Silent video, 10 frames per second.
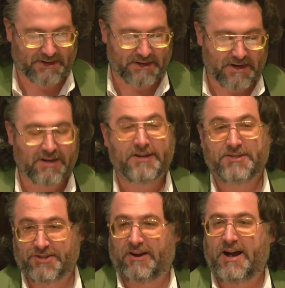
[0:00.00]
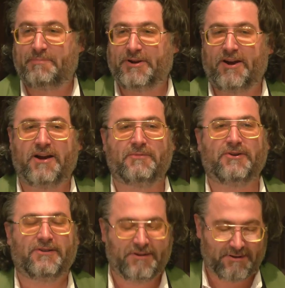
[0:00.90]
I saw
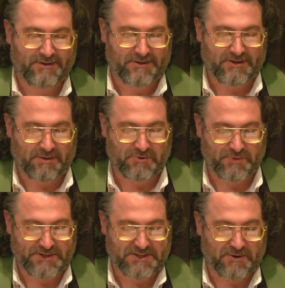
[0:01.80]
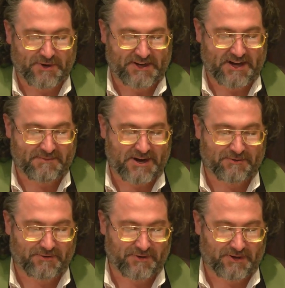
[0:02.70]
Oppenheimer a couple of weeks ago when it came
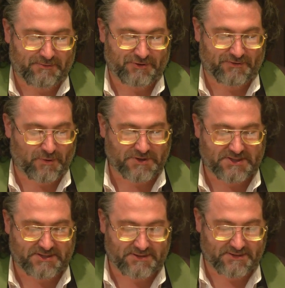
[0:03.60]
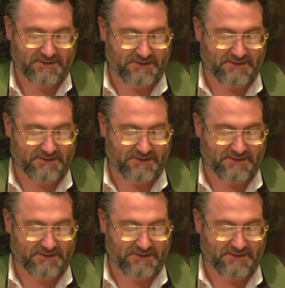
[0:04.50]
out, uh, which, of course,